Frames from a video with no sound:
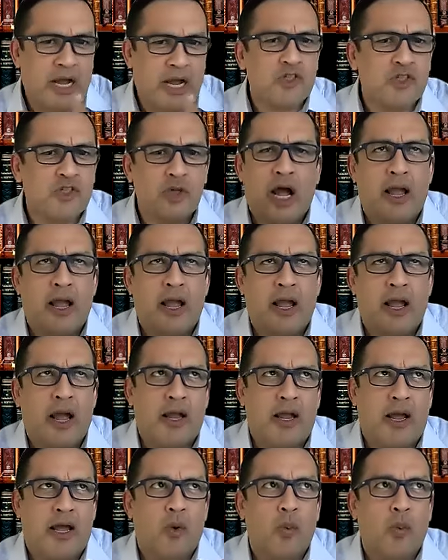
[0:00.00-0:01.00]

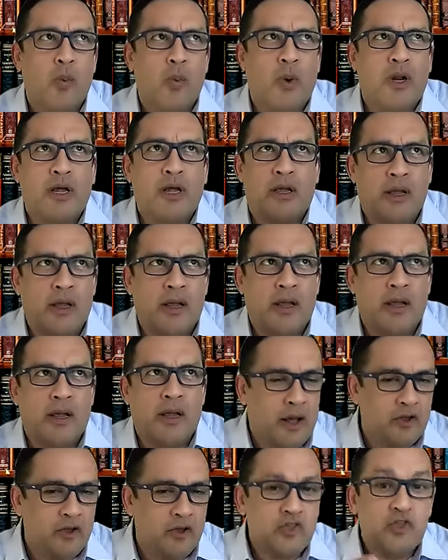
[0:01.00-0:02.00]
I don't want to
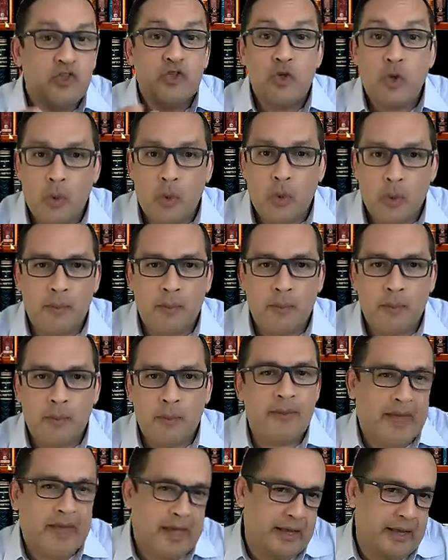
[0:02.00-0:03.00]
assume